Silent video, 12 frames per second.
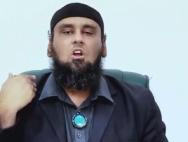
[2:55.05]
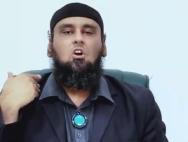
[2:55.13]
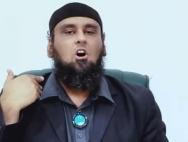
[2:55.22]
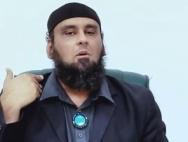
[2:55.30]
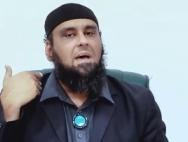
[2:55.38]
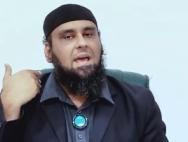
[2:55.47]

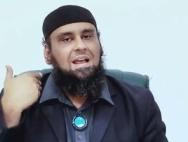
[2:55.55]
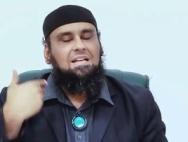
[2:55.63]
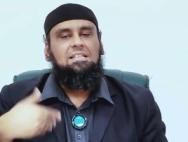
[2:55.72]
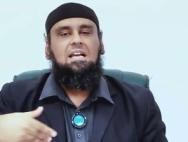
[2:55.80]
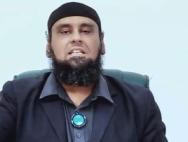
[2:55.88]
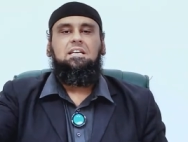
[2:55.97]
Go man,
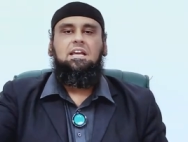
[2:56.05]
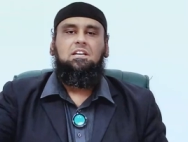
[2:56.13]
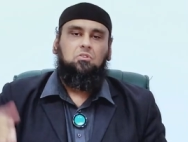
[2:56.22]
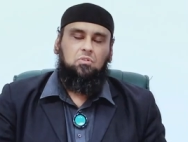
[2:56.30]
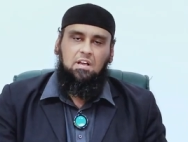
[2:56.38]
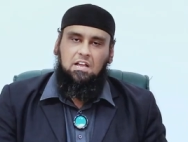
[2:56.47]

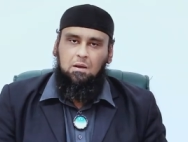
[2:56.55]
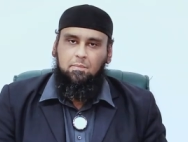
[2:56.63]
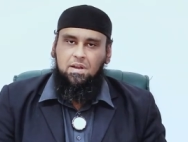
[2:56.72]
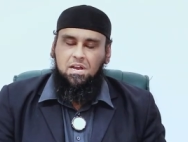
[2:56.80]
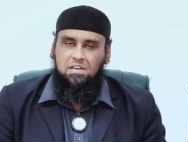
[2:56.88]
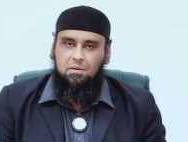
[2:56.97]
exaggerate to the
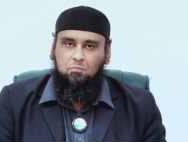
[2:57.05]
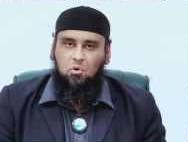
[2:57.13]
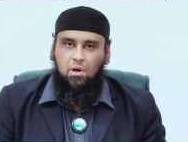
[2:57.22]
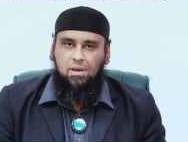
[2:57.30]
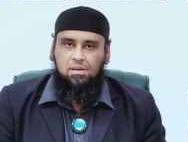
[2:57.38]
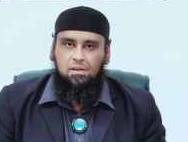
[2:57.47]
culminating
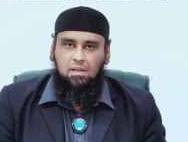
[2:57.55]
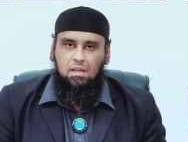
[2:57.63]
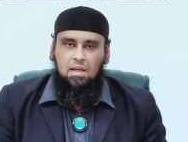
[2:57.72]
point.